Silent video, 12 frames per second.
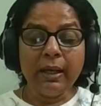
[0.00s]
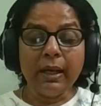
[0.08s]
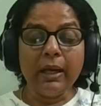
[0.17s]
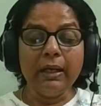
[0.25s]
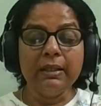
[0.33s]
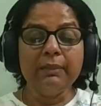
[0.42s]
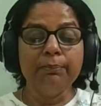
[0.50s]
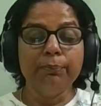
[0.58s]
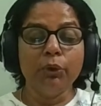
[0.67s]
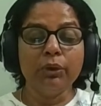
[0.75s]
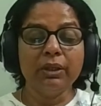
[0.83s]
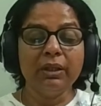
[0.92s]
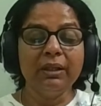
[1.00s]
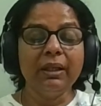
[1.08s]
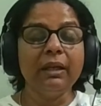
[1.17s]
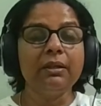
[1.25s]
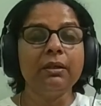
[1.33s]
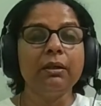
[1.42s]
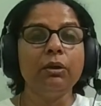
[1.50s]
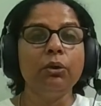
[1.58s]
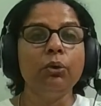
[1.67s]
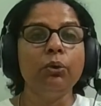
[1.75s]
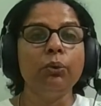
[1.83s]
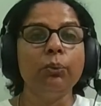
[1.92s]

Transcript: and it's important that uh,